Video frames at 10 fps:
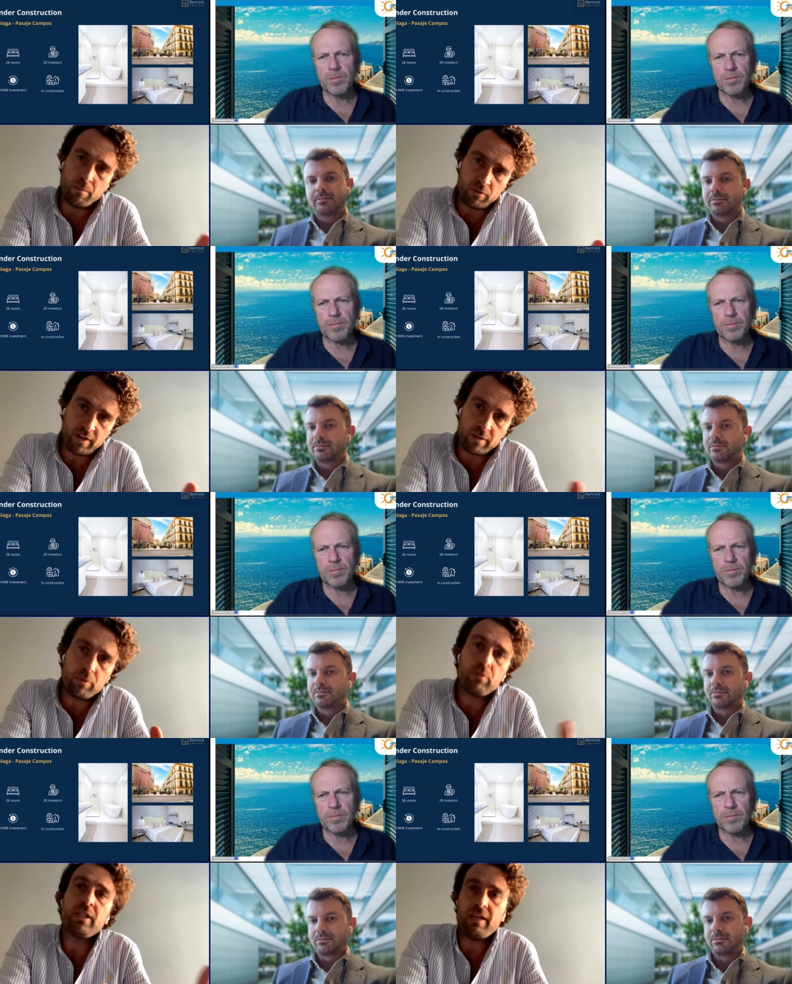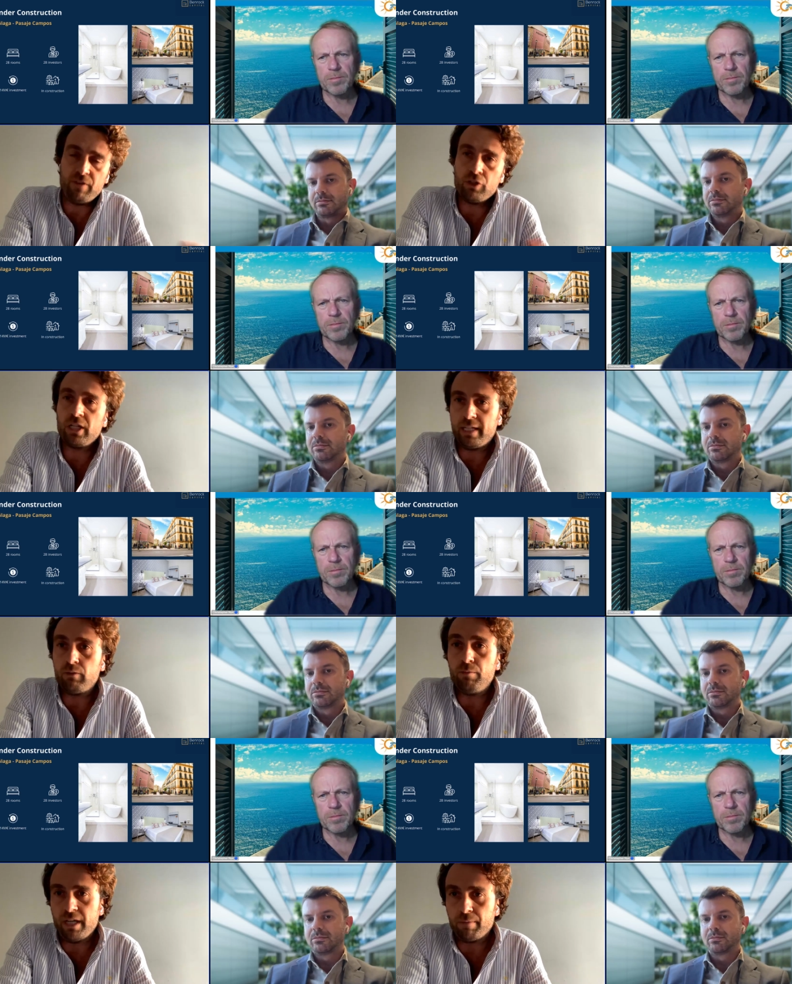Speaker 1: more favorable eventually
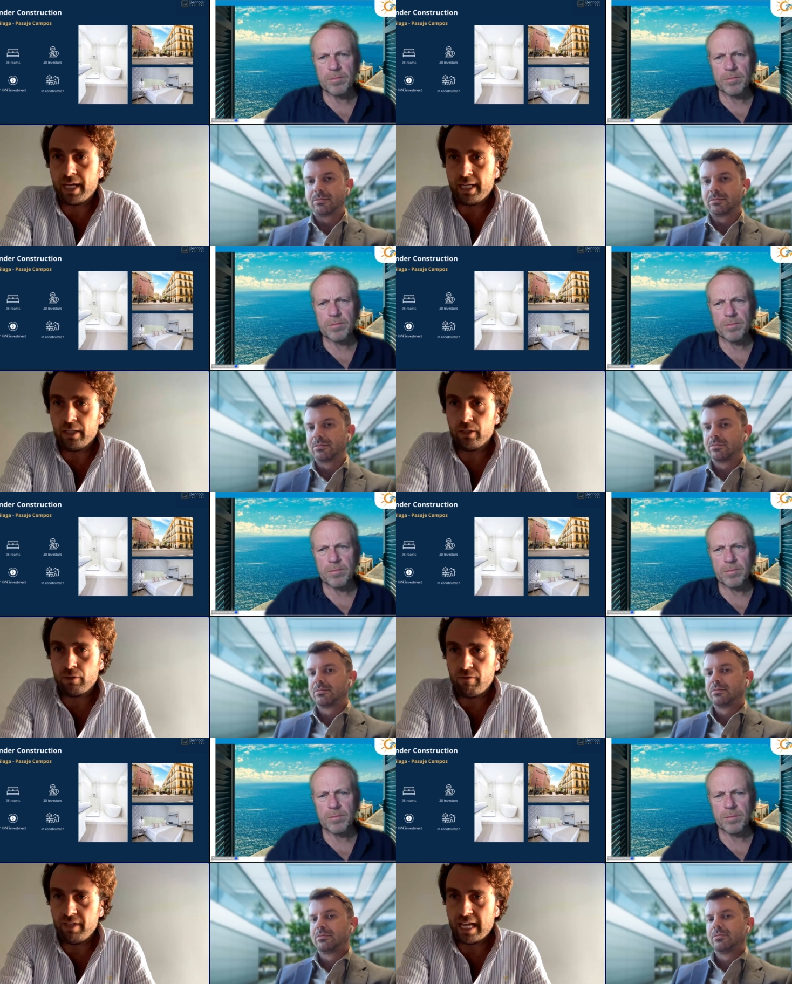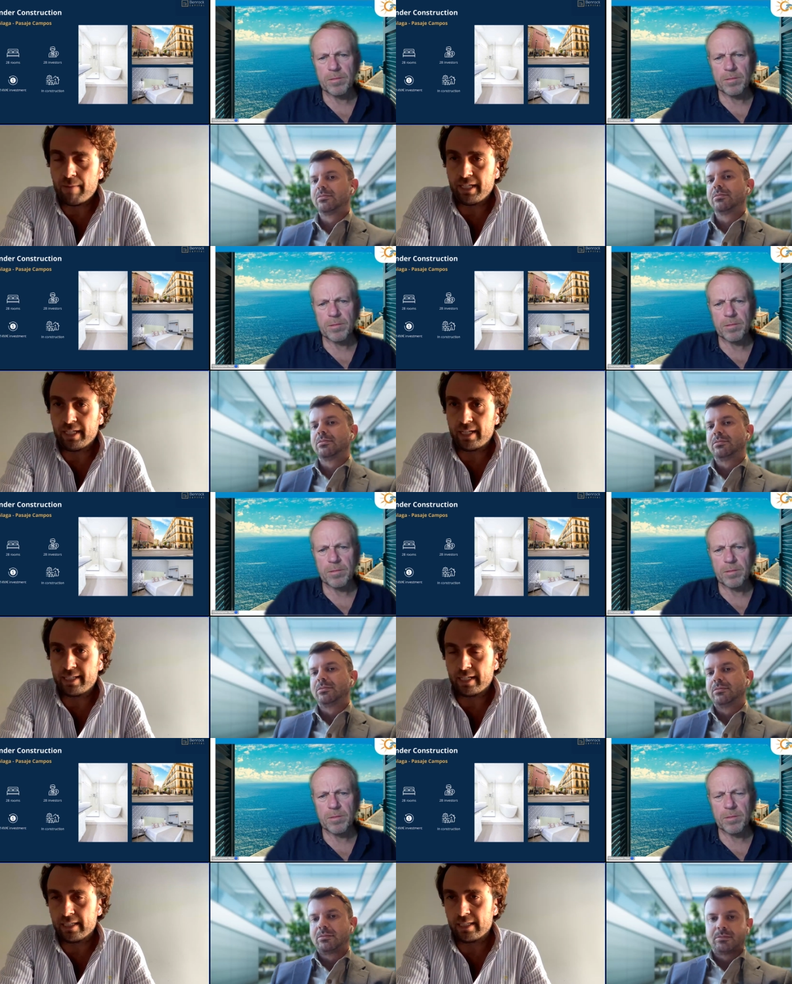could be applied to the visa applicant at
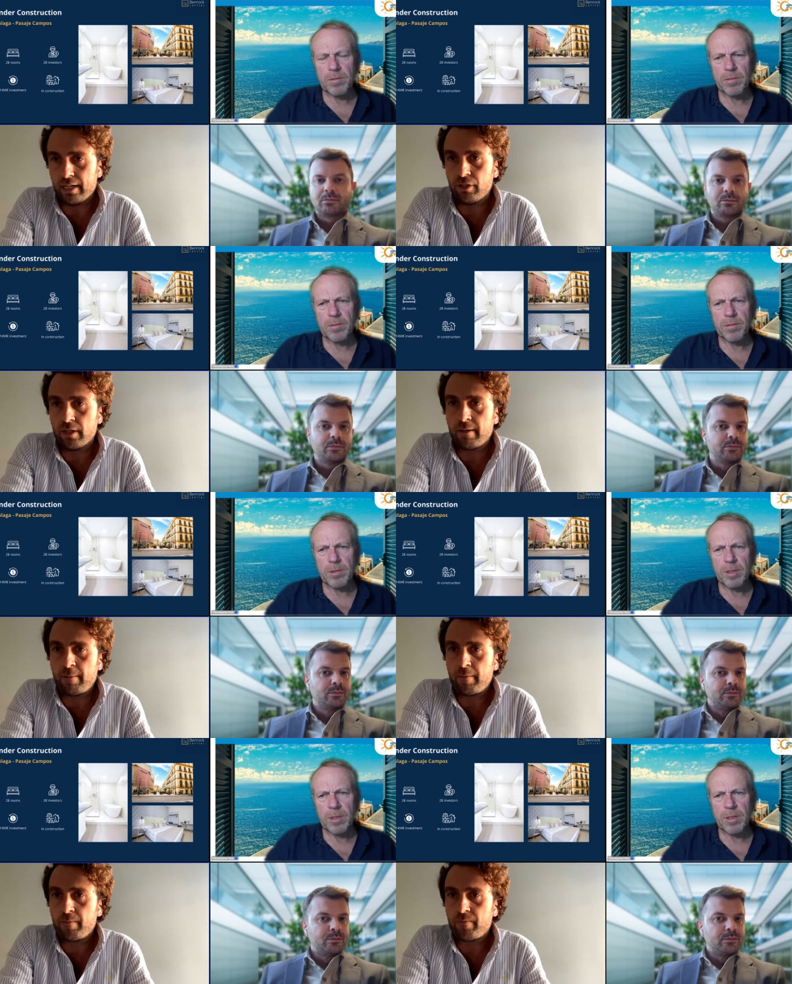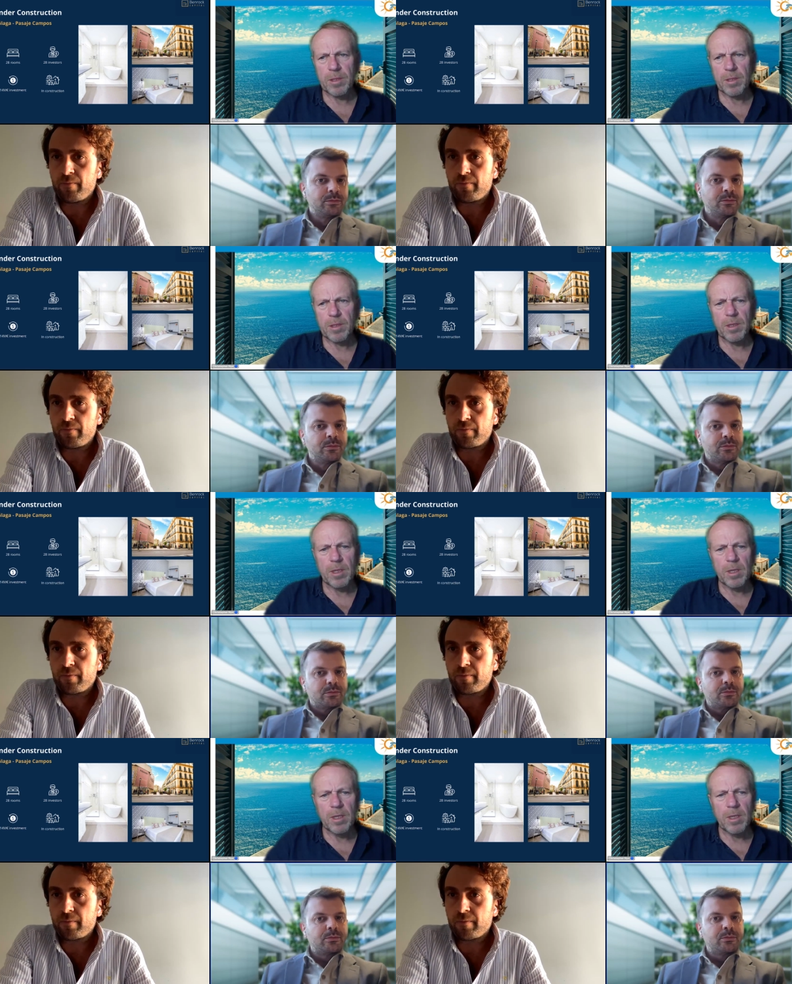the second stage.
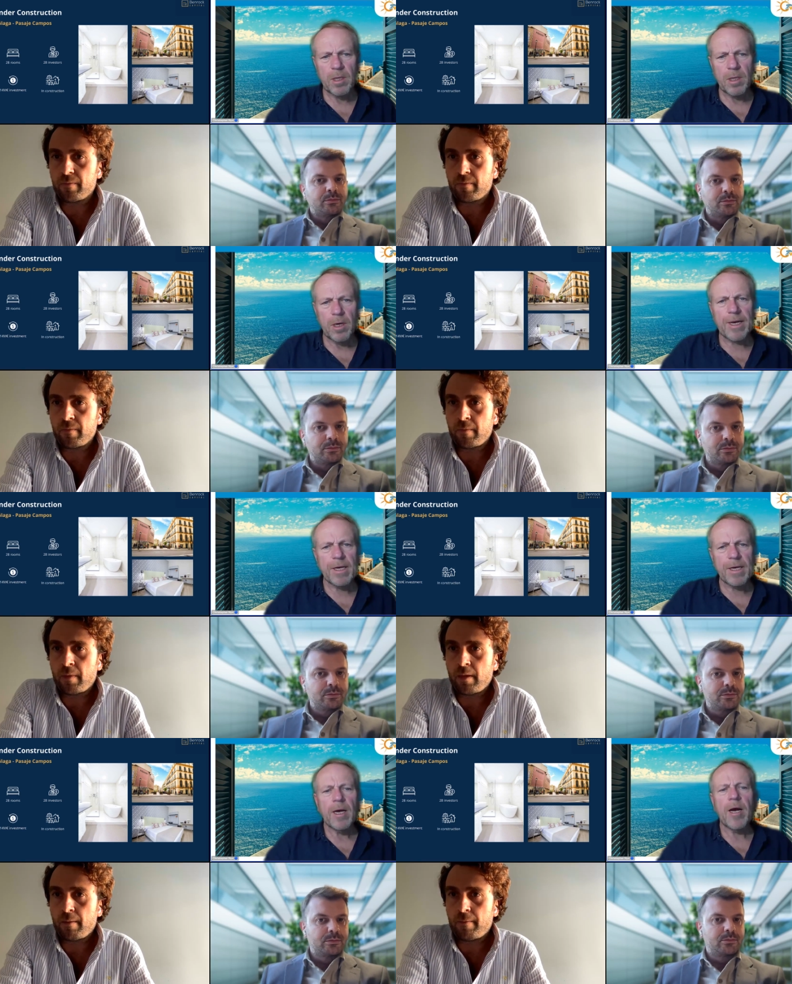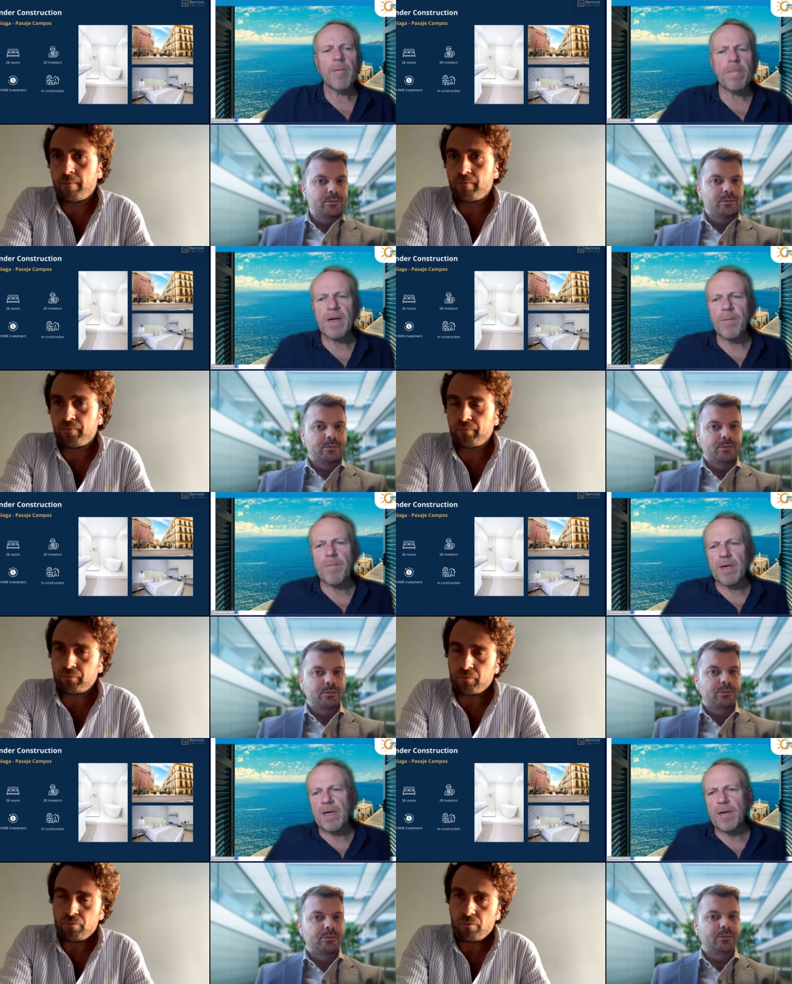
Speaker 2: Okay, um, let, me,
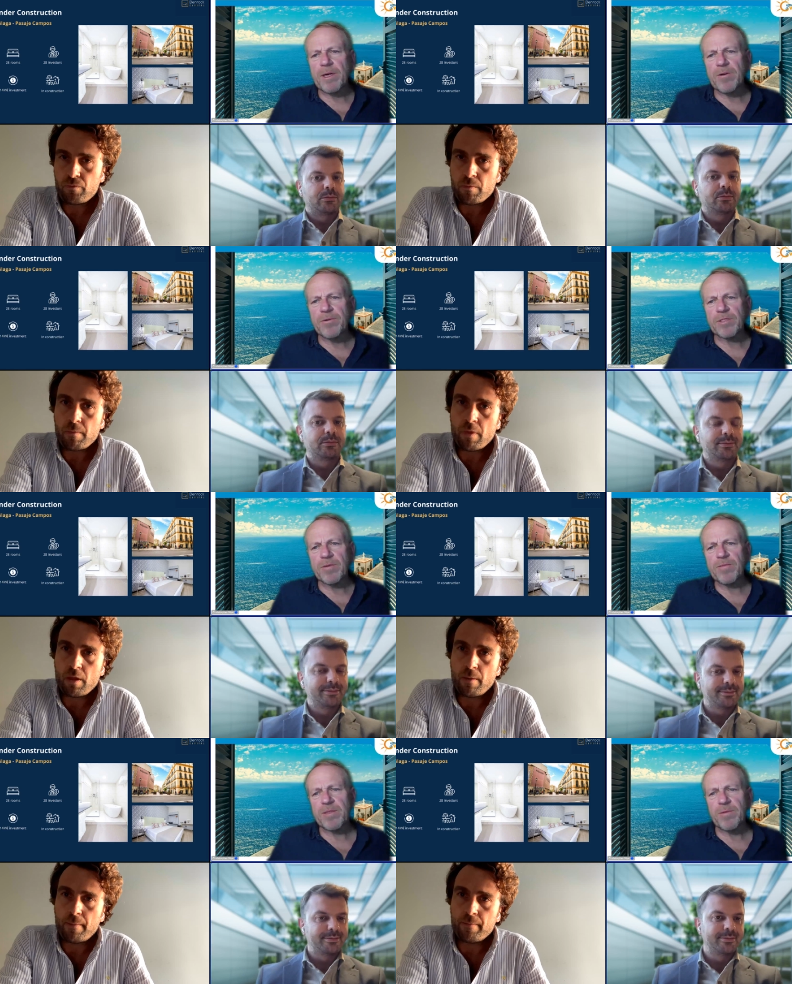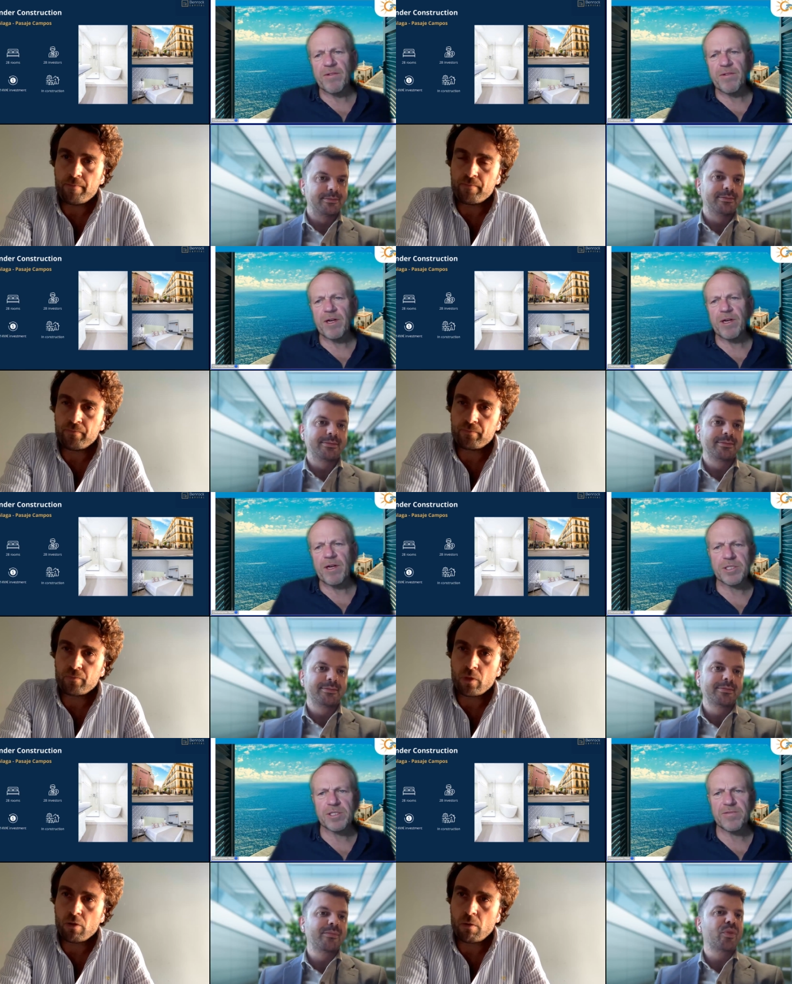let me go through some, some of our
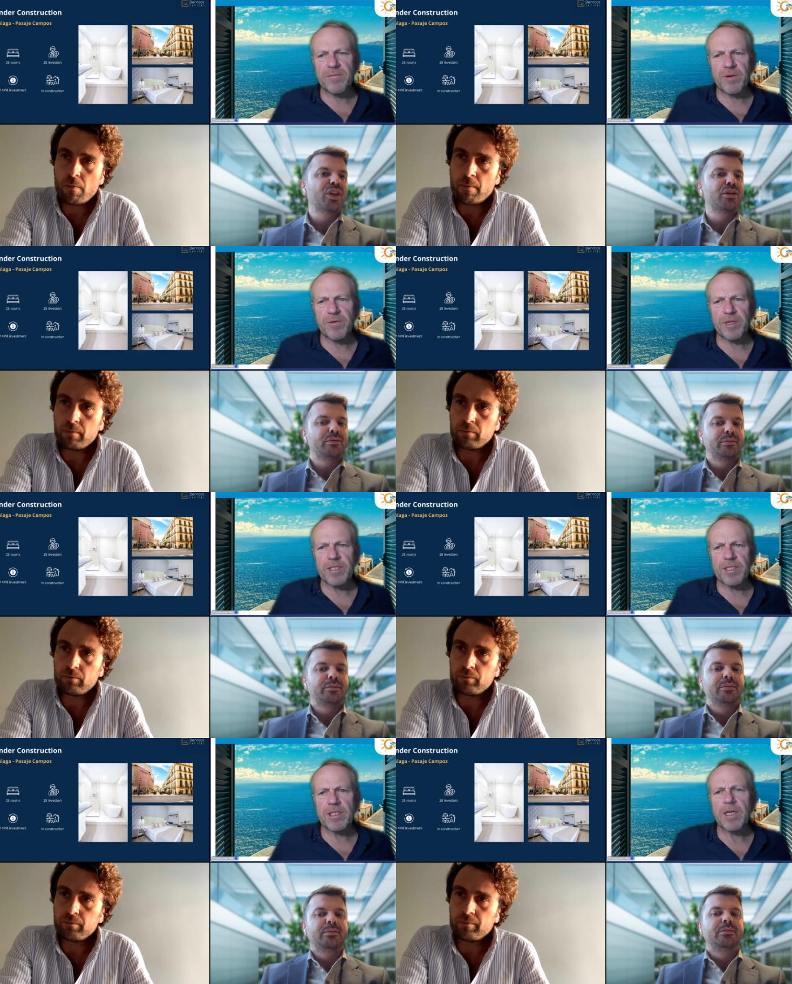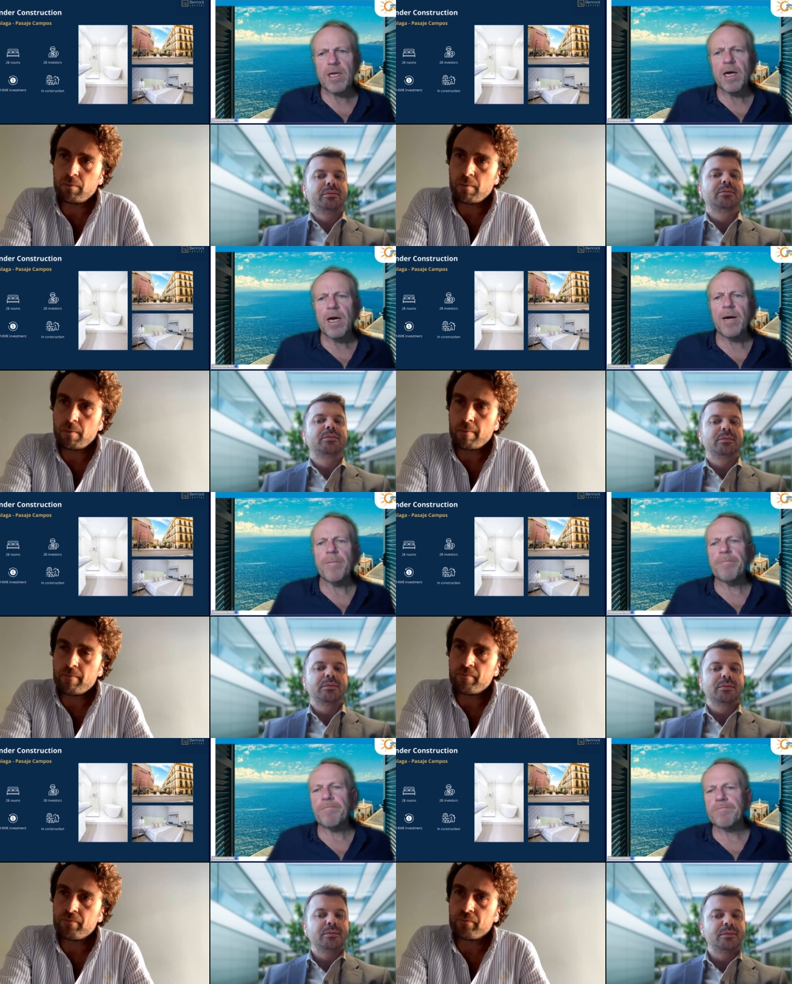questions from the audience.
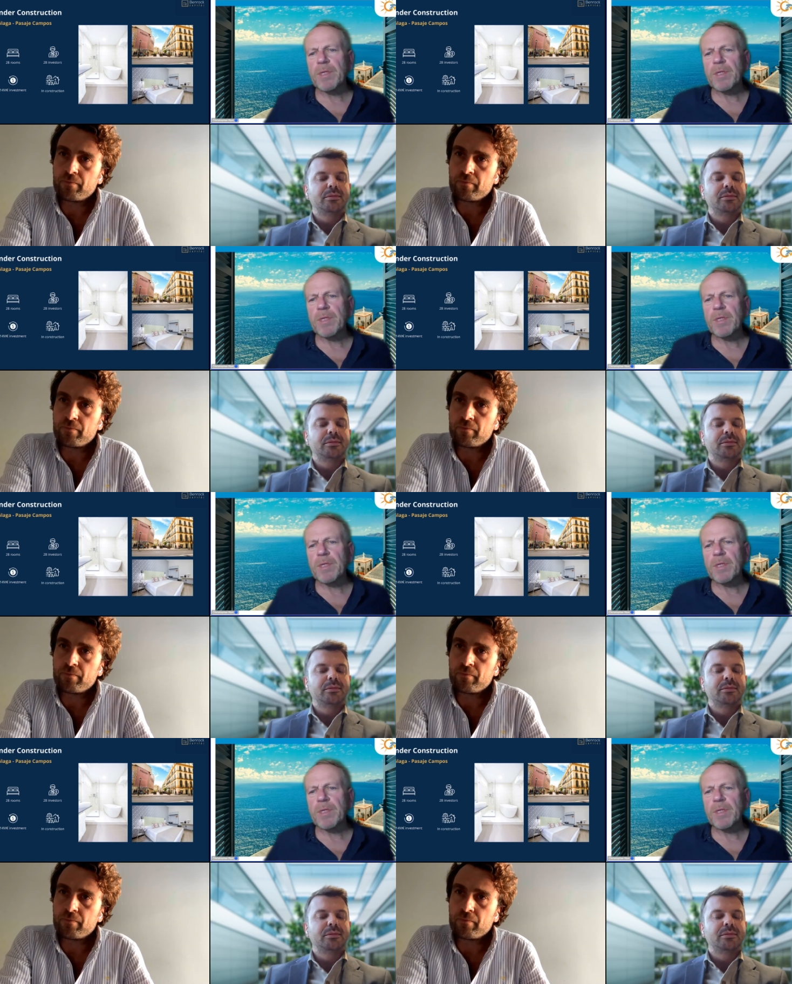Um,